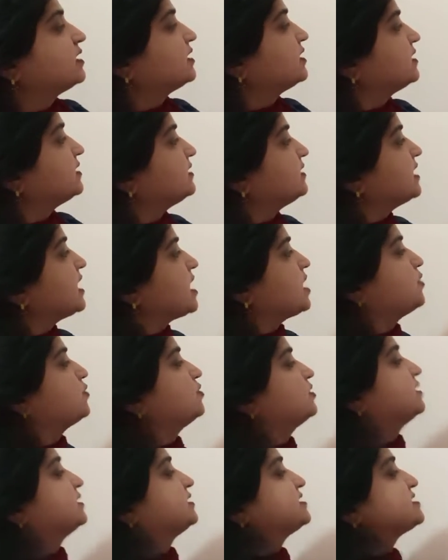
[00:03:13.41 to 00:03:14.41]

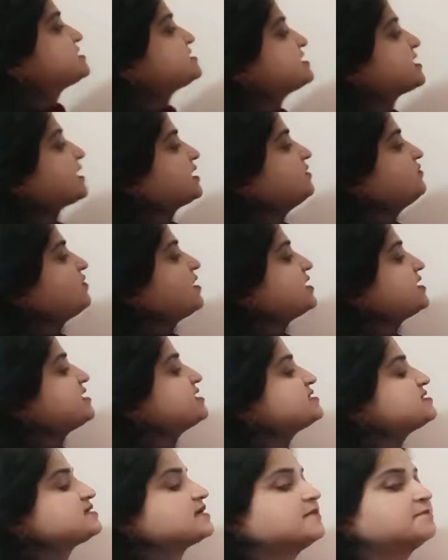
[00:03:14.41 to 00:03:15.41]
now the second one
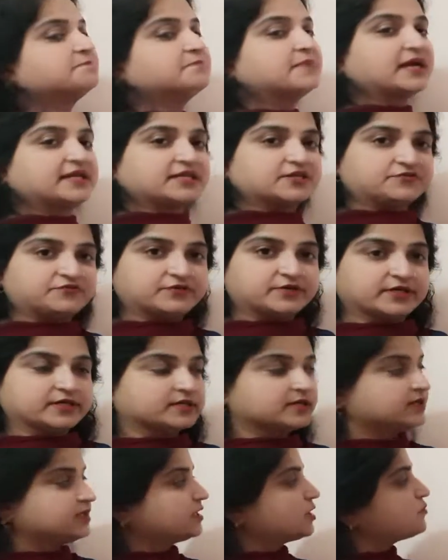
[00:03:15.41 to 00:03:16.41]
is metaphor.
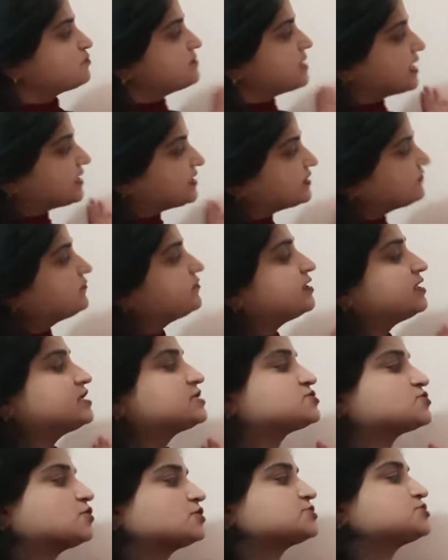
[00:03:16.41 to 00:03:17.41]
Now metaphor
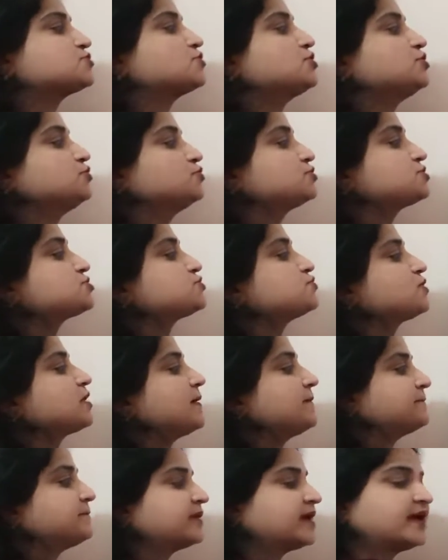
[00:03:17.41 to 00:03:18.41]
is also used to
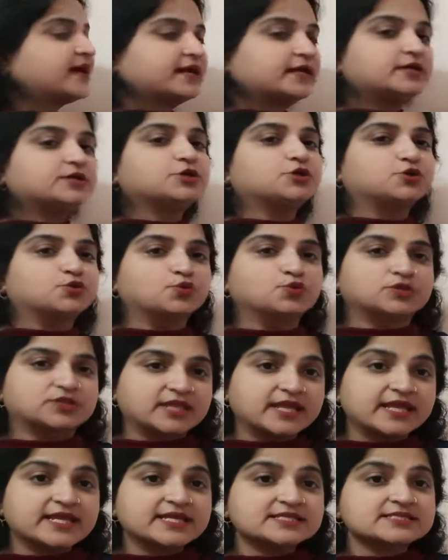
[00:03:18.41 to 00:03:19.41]
compare two
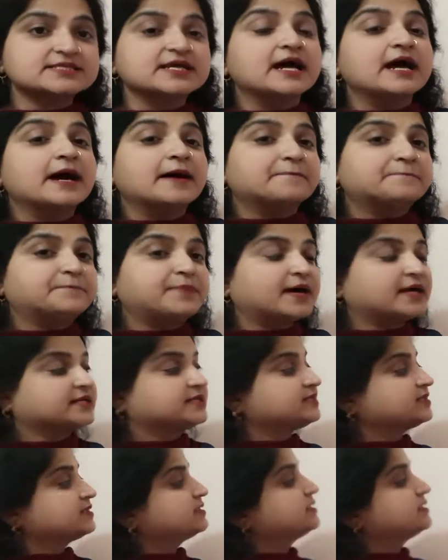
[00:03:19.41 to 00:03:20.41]
things,
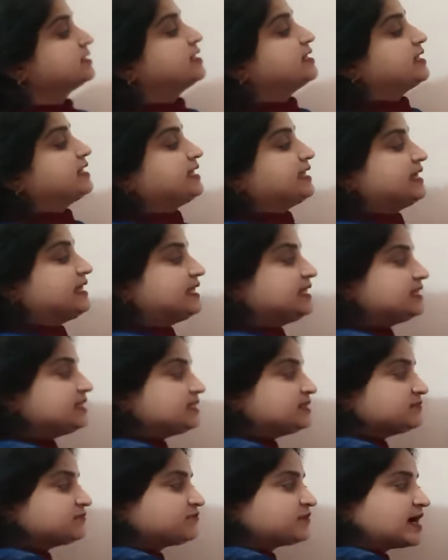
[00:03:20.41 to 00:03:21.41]
but
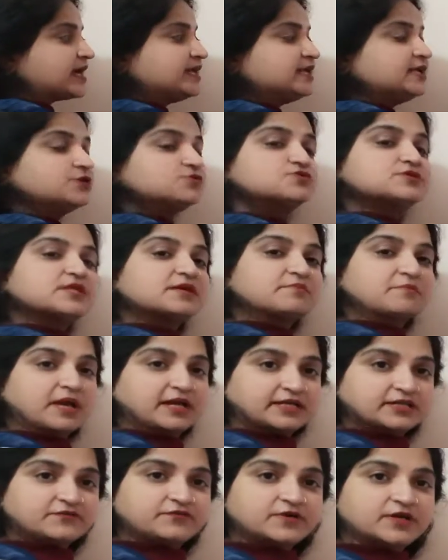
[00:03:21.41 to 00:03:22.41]
while using
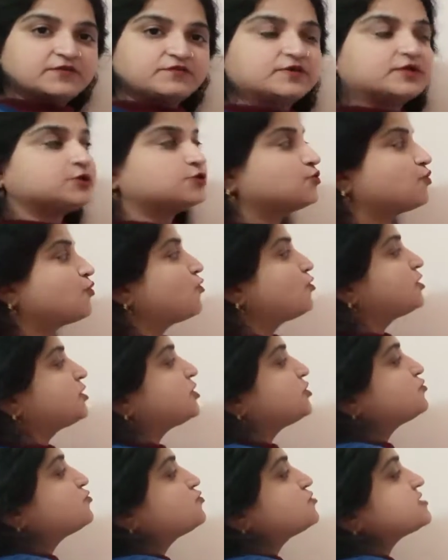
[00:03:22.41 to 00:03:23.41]
metaphor we don't
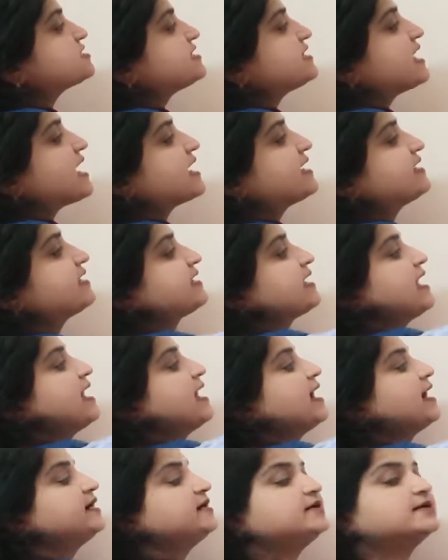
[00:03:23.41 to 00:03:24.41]
use like
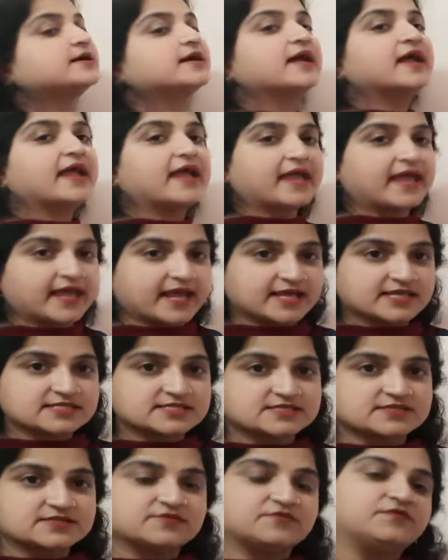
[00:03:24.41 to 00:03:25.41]
and
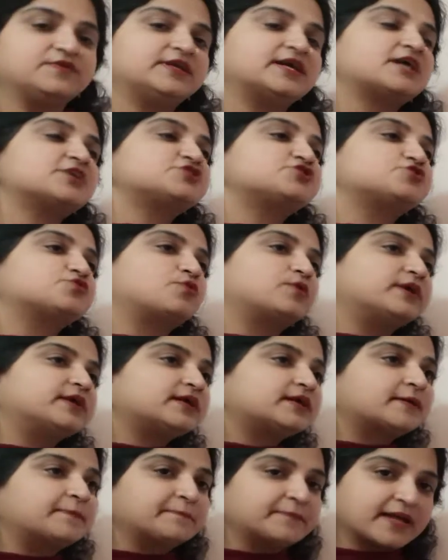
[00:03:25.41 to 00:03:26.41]
as. We are
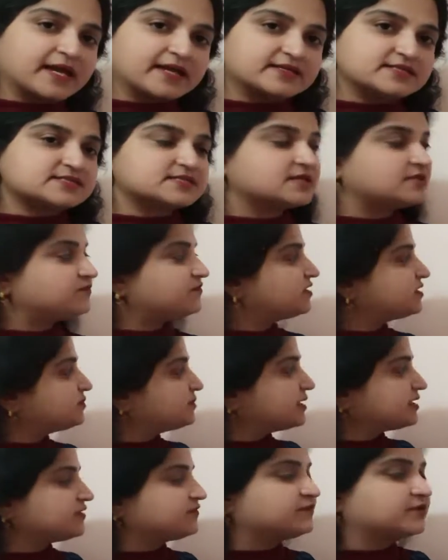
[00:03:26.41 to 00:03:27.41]
showing comparison with
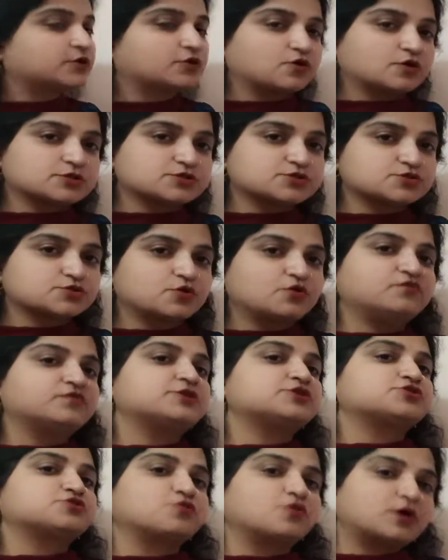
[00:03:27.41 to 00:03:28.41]
metaphor also. We
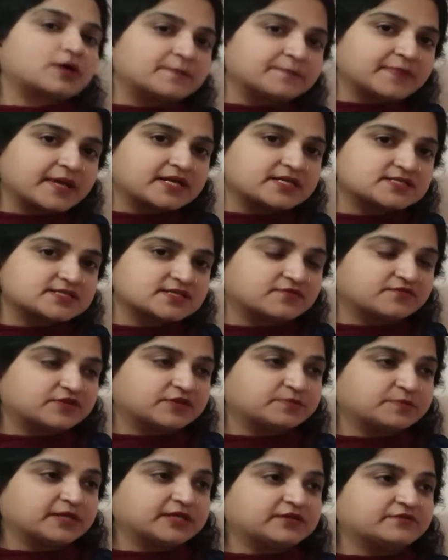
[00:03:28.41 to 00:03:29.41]
show comparison
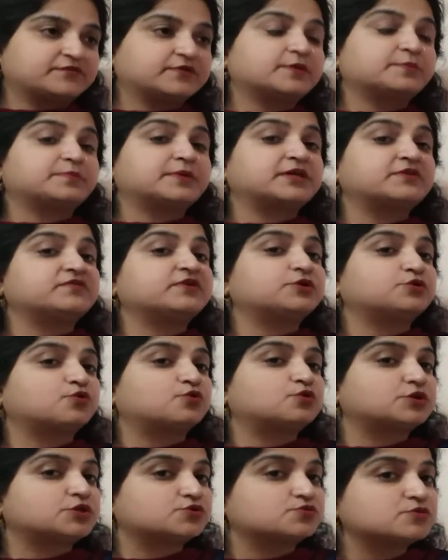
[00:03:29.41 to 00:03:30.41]
with metaphor, but we
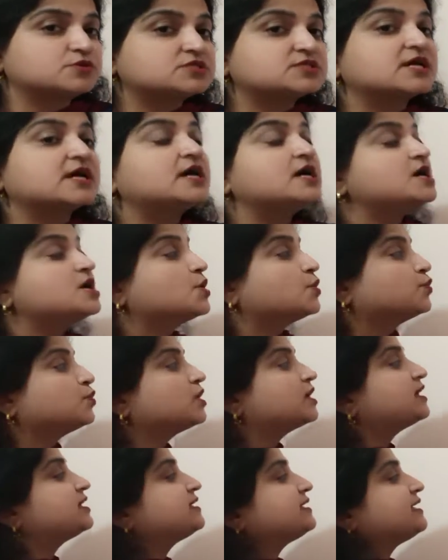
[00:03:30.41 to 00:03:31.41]
don't use
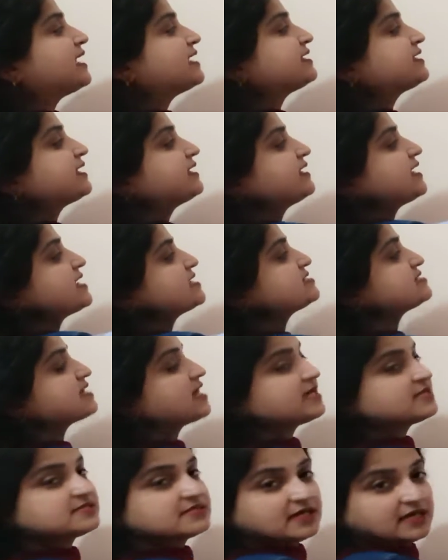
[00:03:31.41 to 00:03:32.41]
word like and
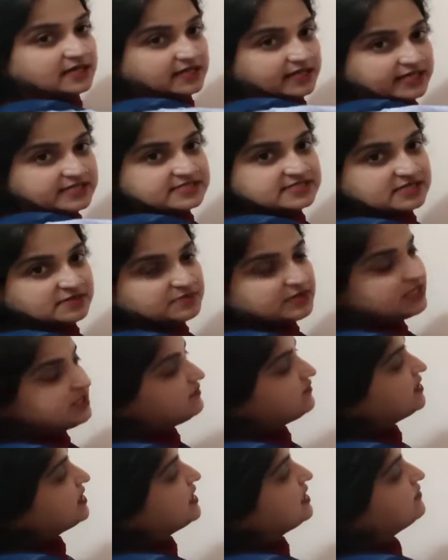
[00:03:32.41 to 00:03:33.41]
as in simile
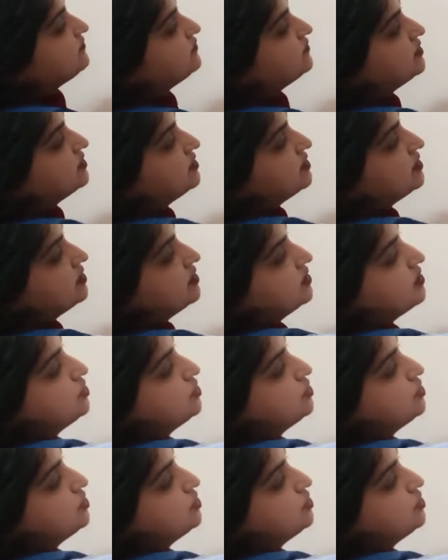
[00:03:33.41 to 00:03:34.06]
we have